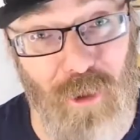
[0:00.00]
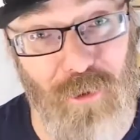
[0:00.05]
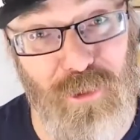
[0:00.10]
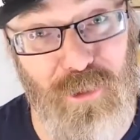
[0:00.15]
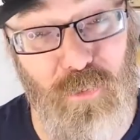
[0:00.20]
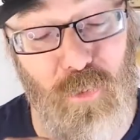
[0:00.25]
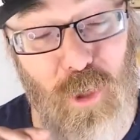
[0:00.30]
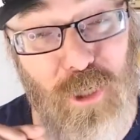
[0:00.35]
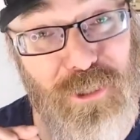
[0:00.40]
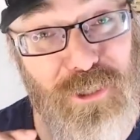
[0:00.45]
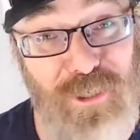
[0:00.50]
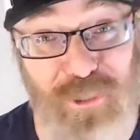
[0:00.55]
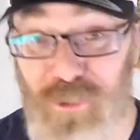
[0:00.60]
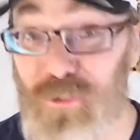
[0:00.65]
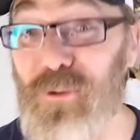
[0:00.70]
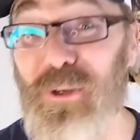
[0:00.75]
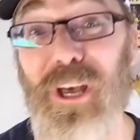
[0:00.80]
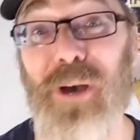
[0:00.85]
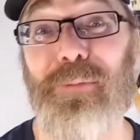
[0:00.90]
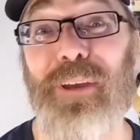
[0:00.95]
College words
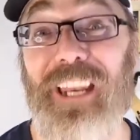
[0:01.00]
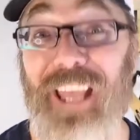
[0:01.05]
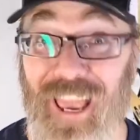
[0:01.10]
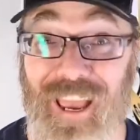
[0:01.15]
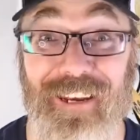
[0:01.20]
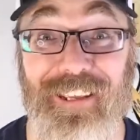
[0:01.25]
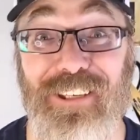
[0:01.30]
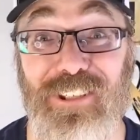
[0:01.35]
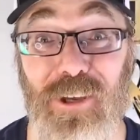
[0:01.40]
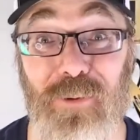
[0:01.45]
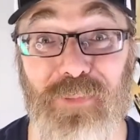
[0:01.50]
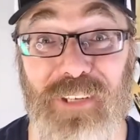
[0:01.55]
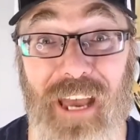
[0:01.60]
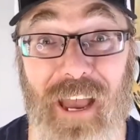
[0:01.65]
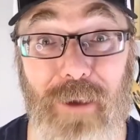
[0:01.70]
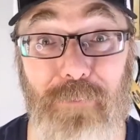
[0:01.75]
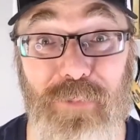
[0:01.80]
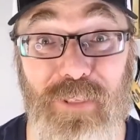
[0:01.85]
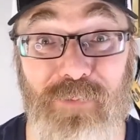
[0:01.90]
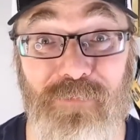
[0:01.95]
do come in handy
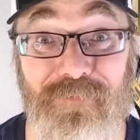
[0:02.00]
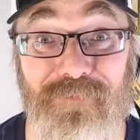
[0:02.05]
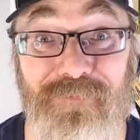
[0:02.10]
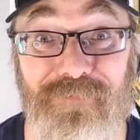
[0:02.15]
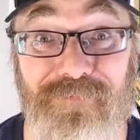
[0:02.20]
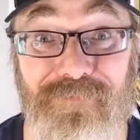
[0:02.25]
sometimes.